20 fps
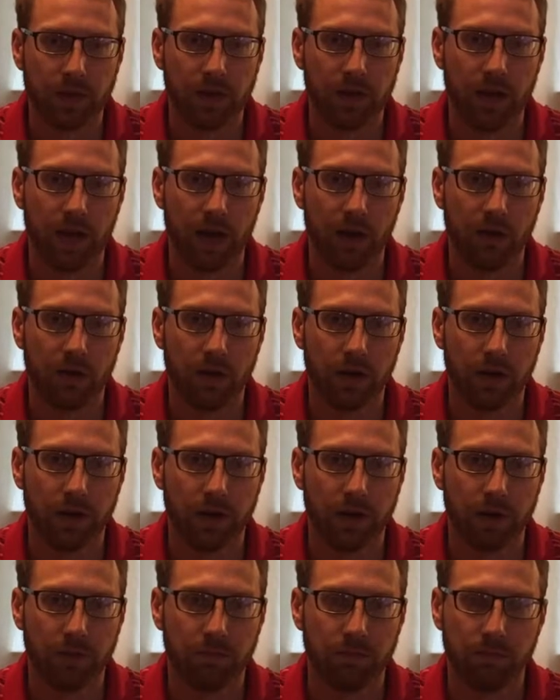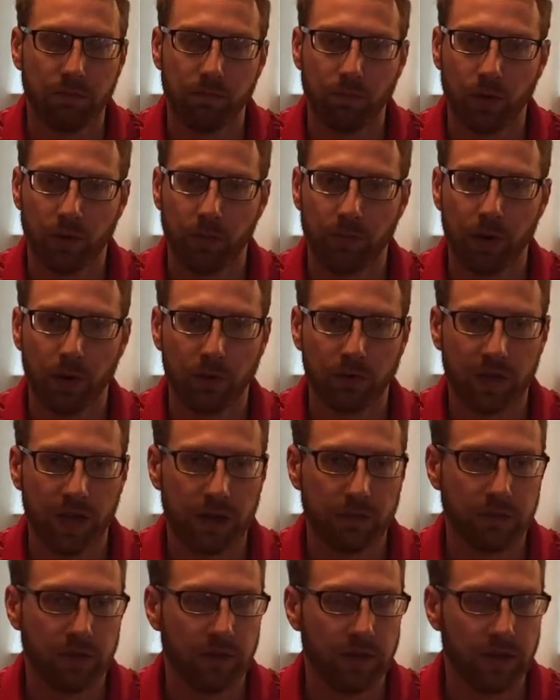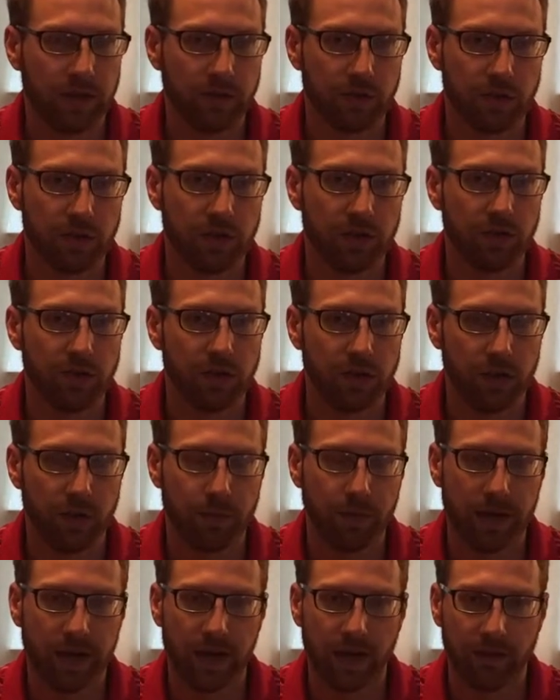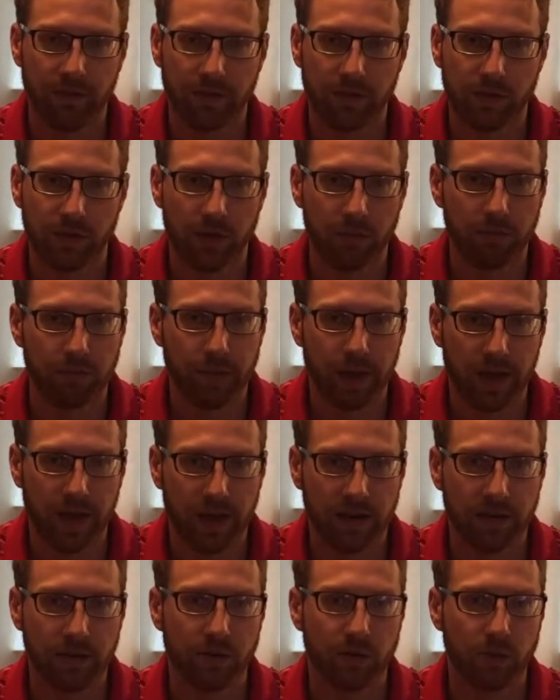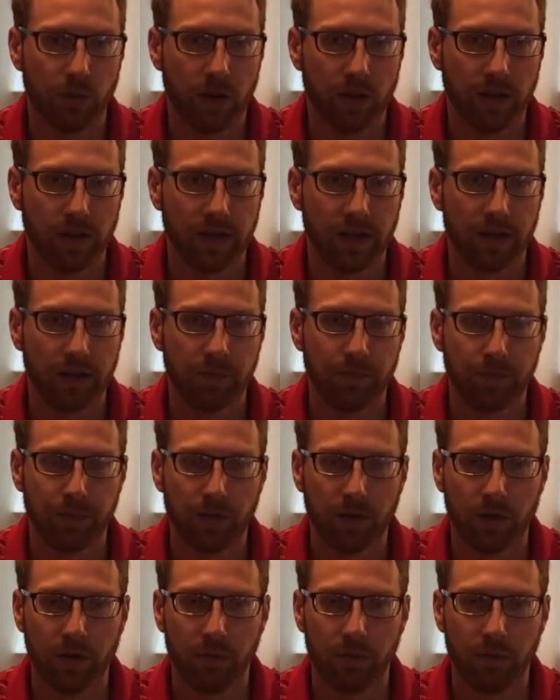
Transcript: Now, um, with both types of injuries, you know, you may have some pain and swelling,